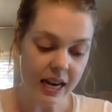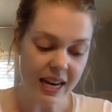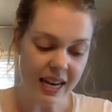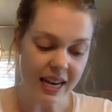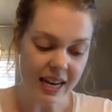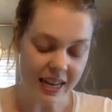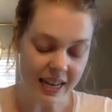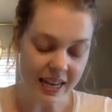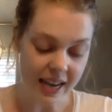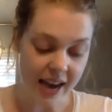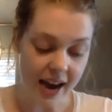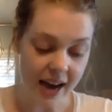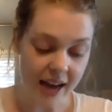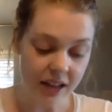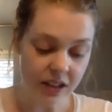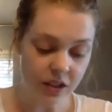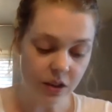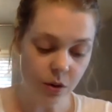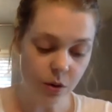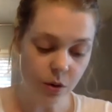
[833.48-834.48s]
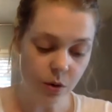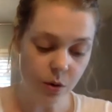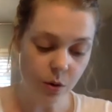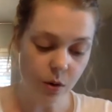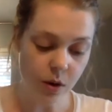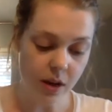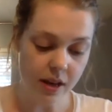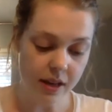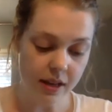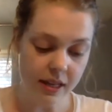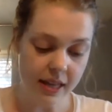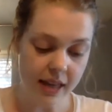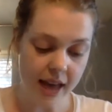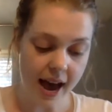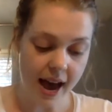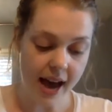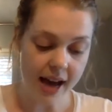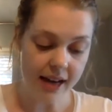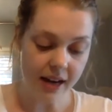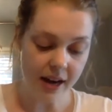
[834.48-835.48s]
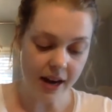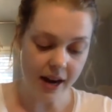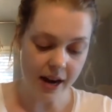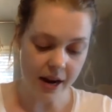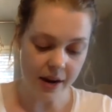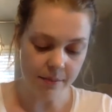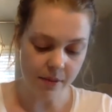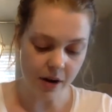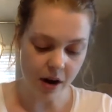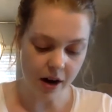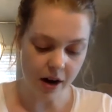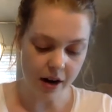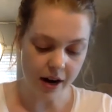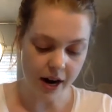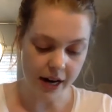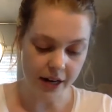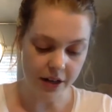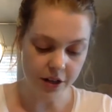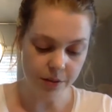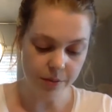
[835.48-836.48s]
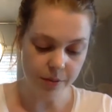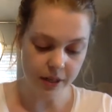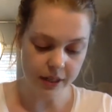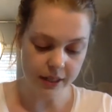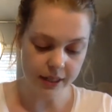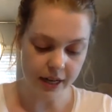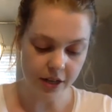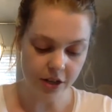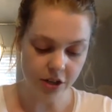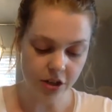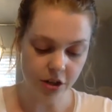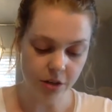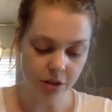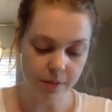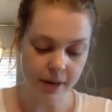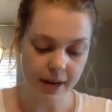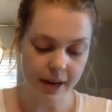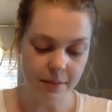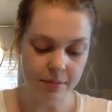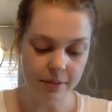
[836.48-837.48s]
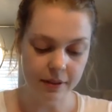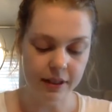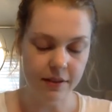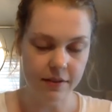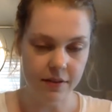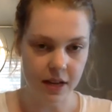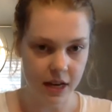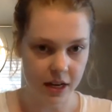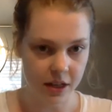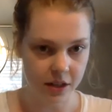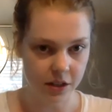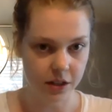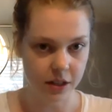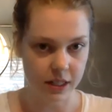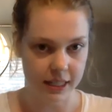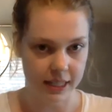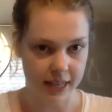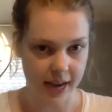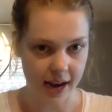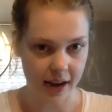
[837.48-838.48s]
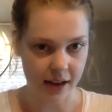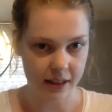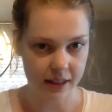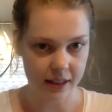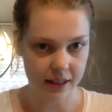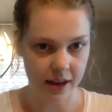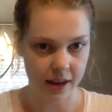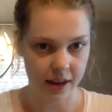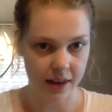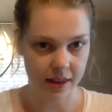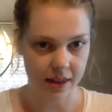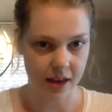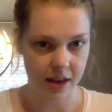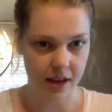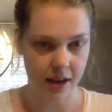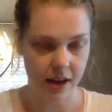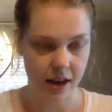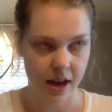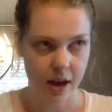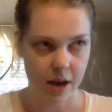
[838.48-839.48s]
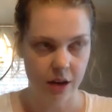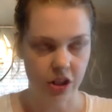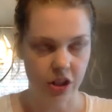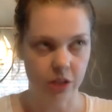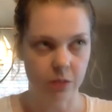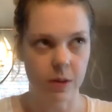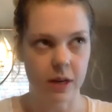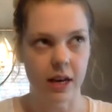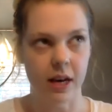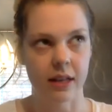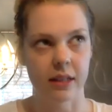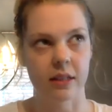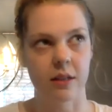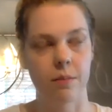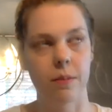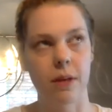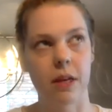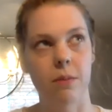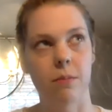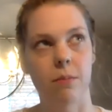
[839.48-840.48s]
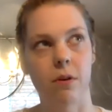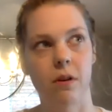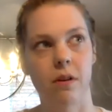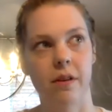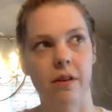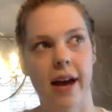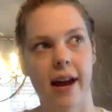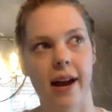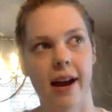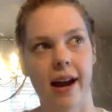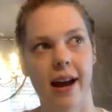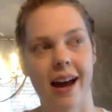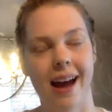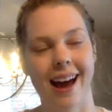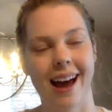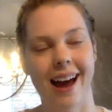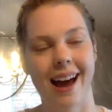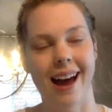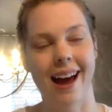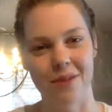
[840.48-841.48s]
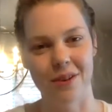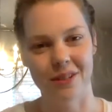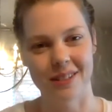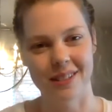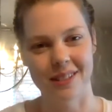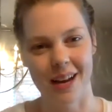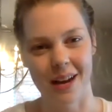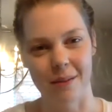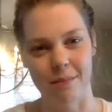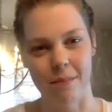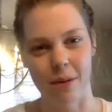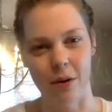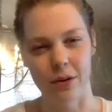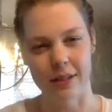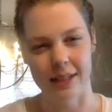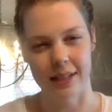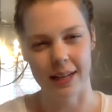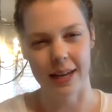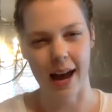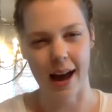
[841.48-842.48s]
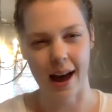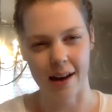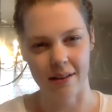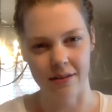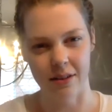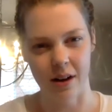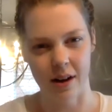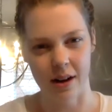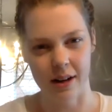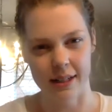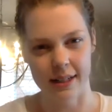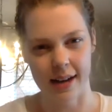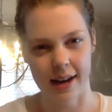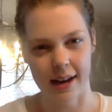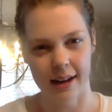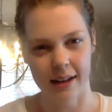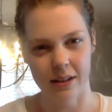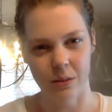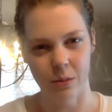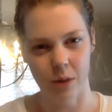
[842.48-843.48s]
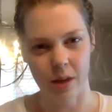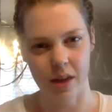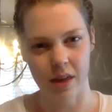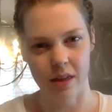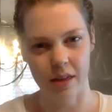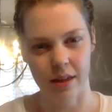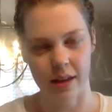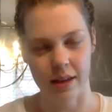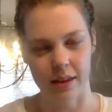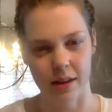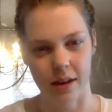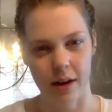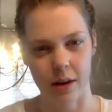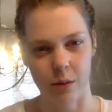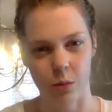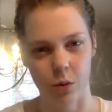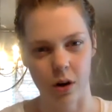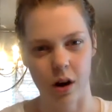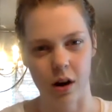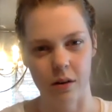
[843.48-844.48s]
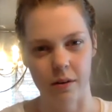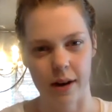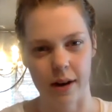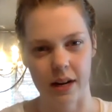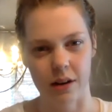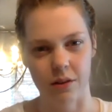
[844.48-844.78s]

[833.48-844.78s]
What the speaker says: Yeah, so that I am not 100% sure, but I believe the answer is yes. I think just because the people that I mostly have contacts with, that were already